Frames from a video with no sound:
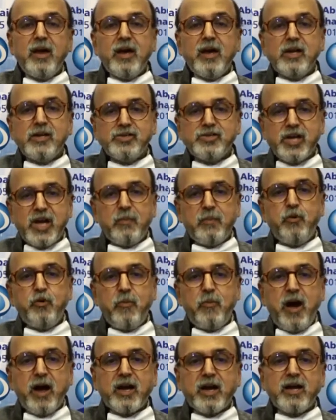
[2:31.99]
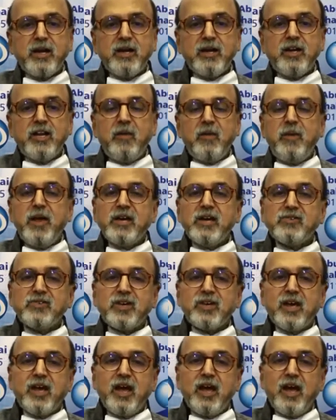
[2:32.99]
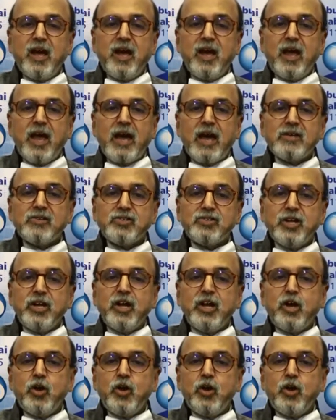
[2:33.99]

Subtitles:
In Singapore market, DBS can still